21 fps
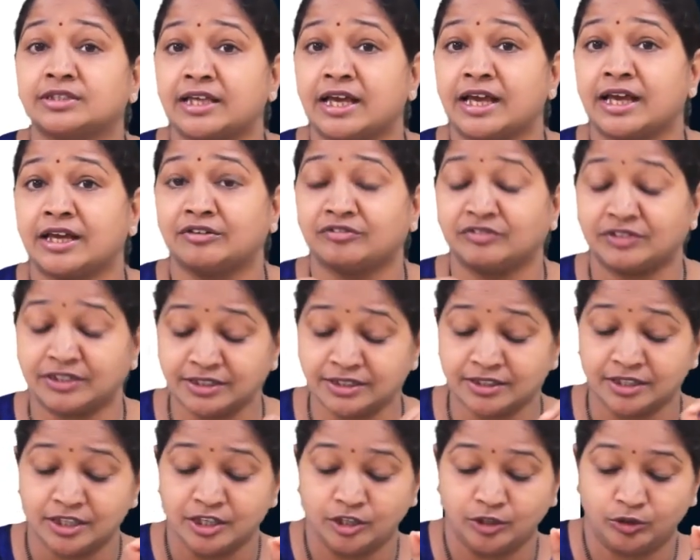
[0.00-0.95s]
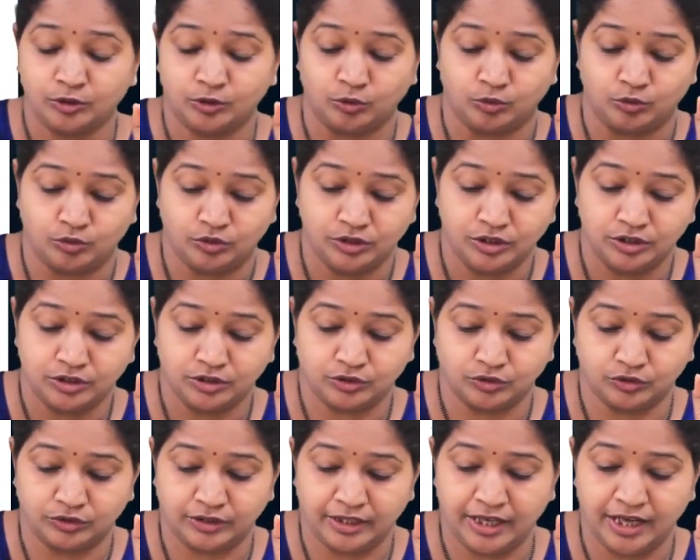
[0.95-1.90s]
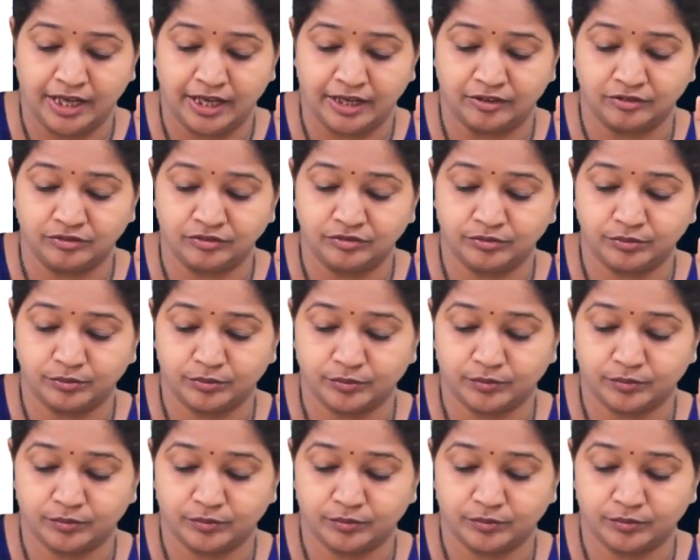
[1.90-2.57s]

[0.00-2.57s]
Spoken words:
they have is 2. So, they have